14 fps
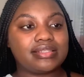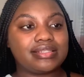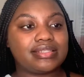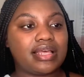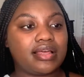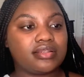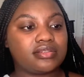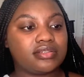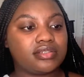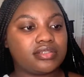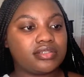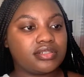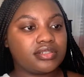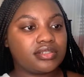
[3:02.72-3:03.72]
sand.
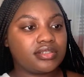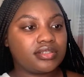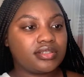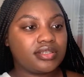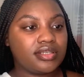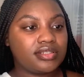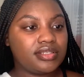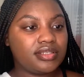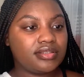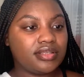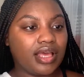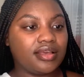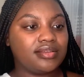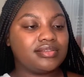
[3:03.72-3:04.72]
Is it?
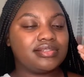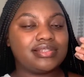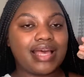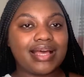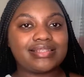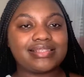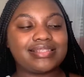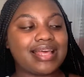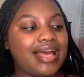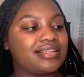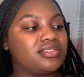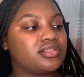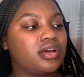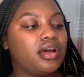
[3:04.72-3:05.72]
Yeah, tan
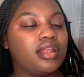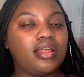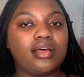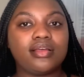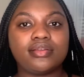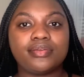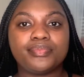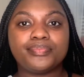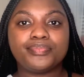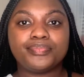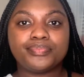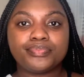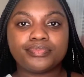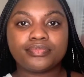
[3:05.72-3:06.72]
sand colour.
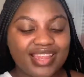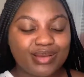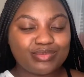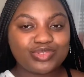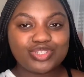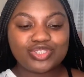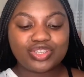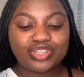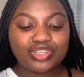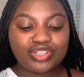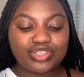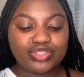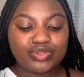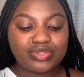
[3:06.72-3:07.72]
I'm just gonna
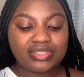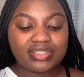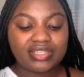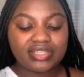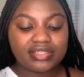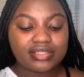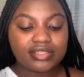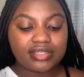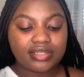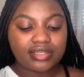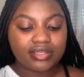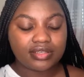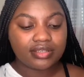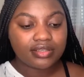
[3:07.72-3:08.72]
use this
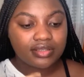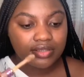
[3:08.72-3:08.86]
to